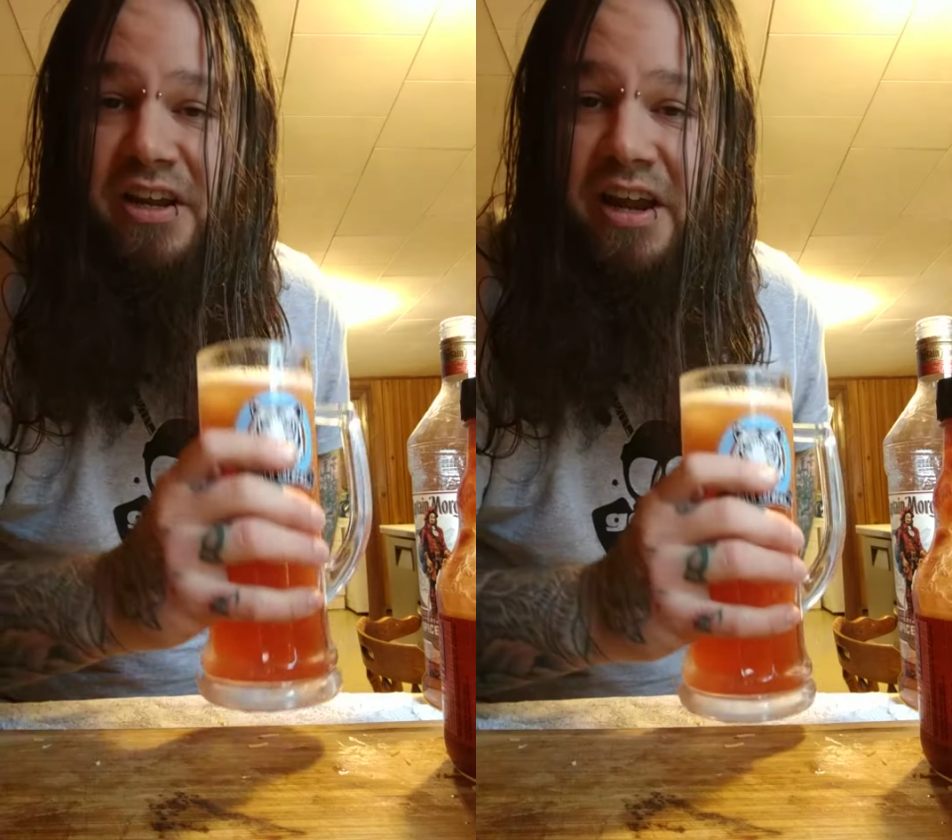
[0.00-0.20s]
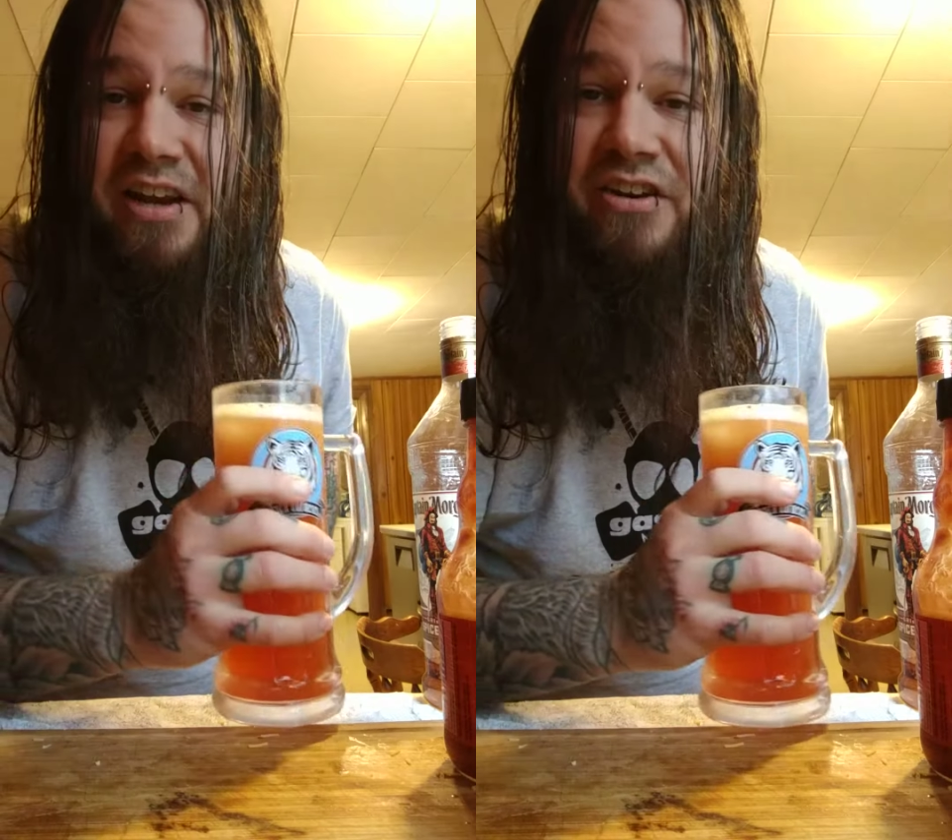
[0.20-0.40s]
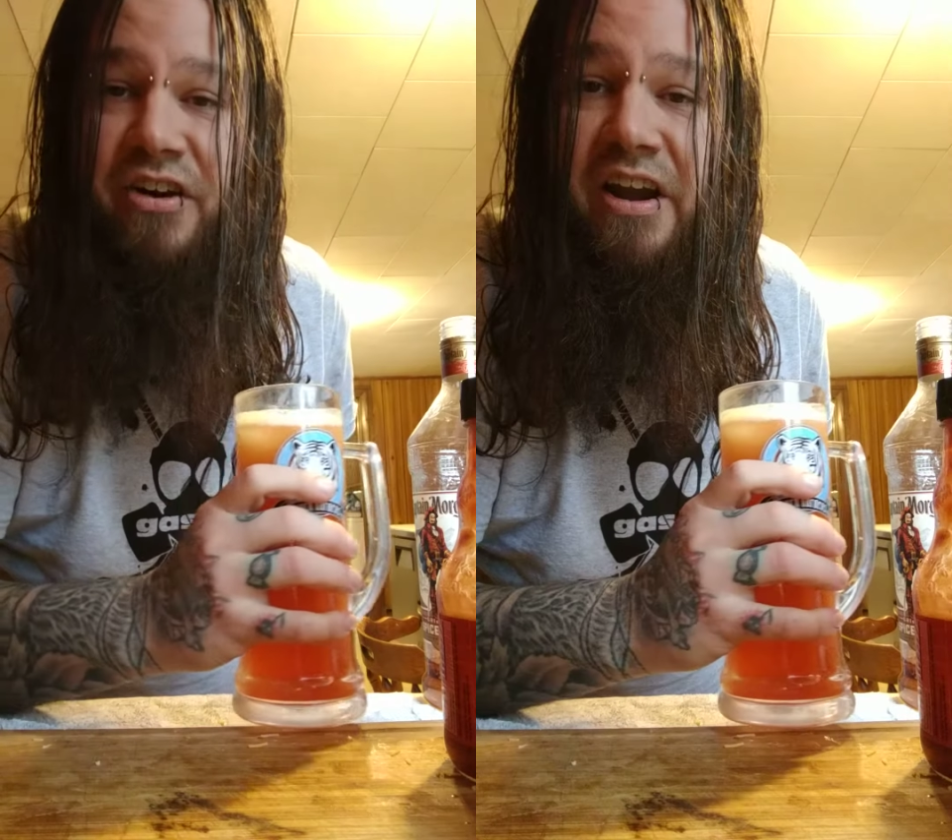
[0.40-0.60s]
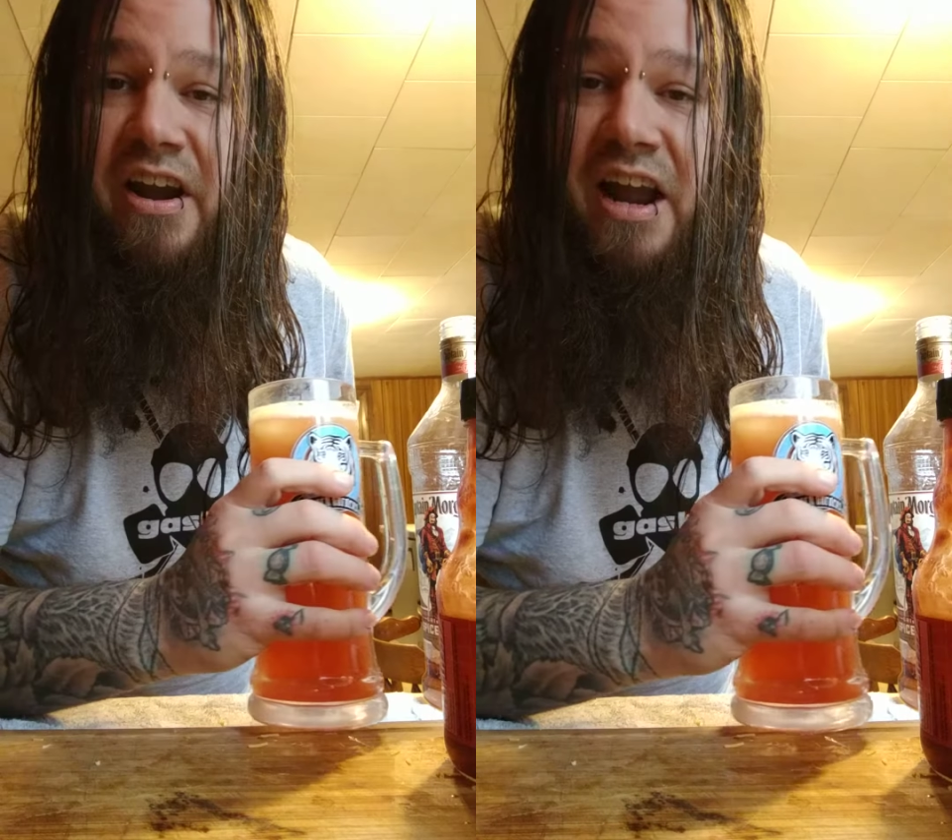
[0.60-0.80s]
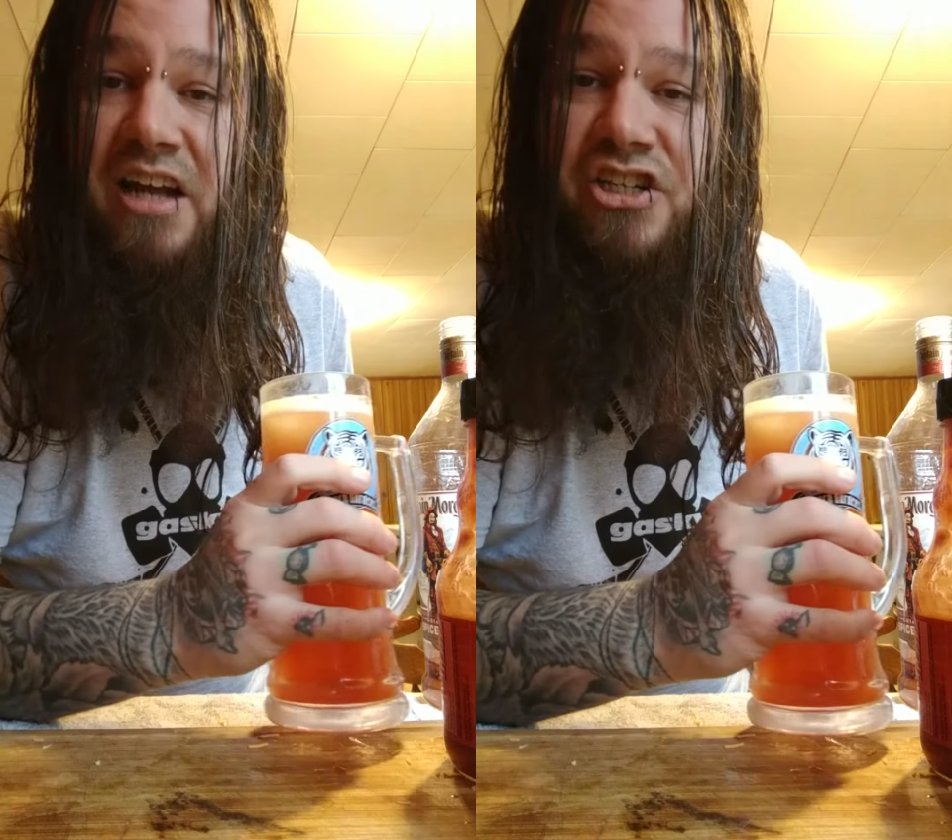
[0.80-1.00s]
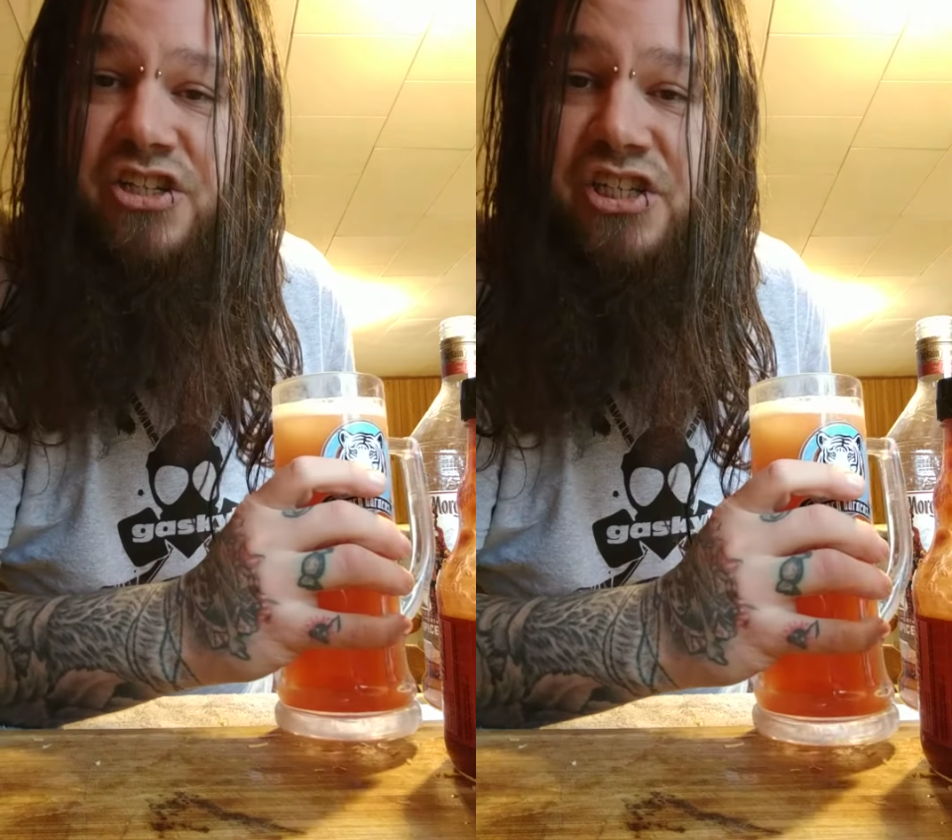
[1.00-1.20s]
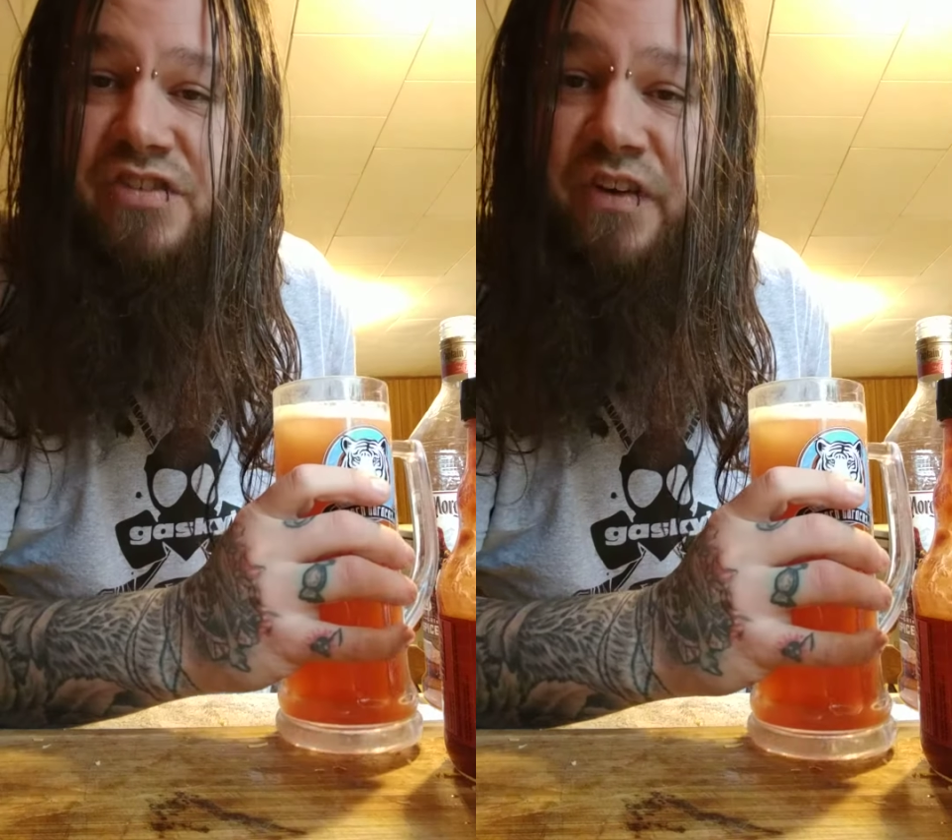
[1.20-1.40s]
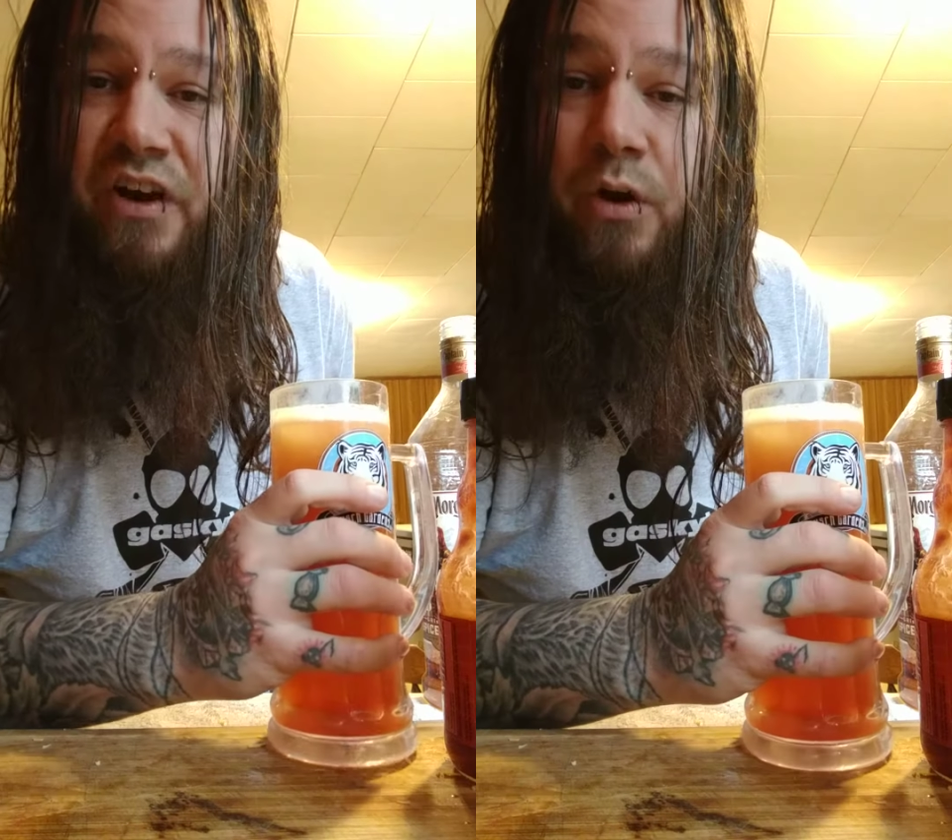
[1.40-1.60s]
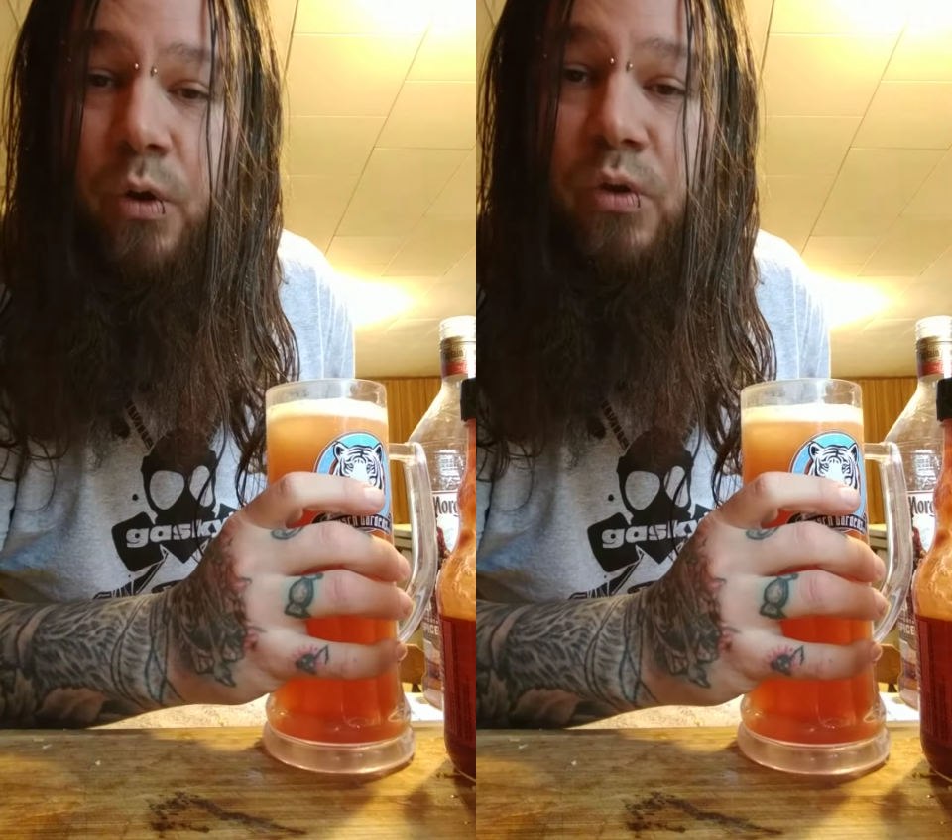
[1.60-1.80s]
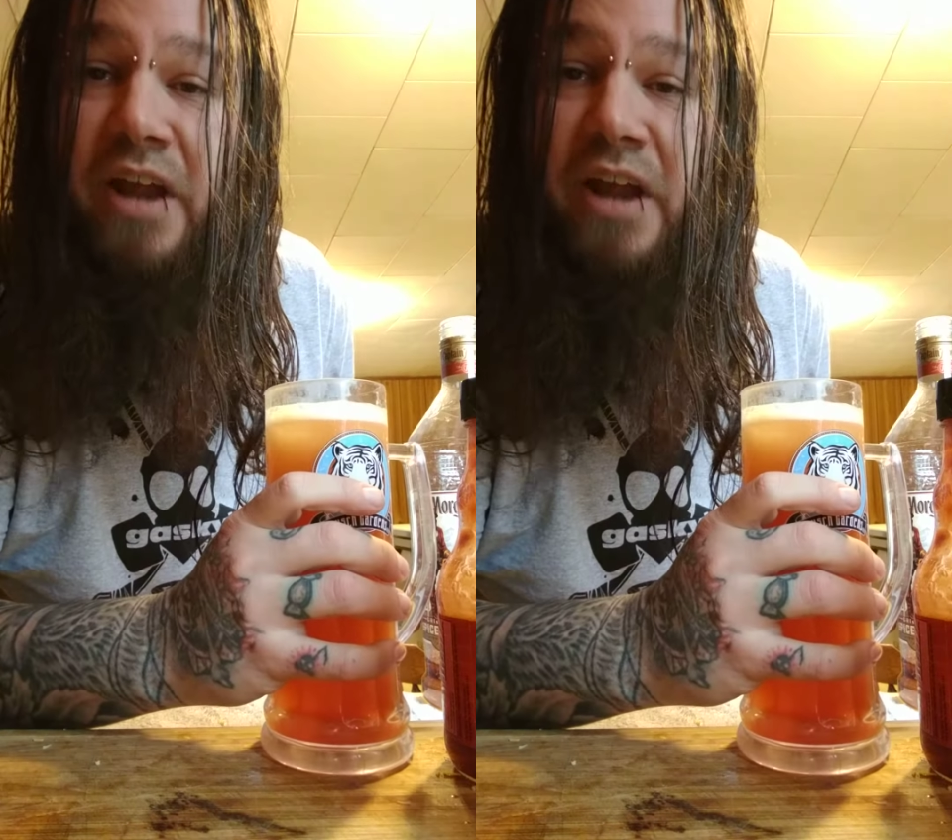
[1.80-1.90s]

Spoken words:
and Dorita nachos for your whole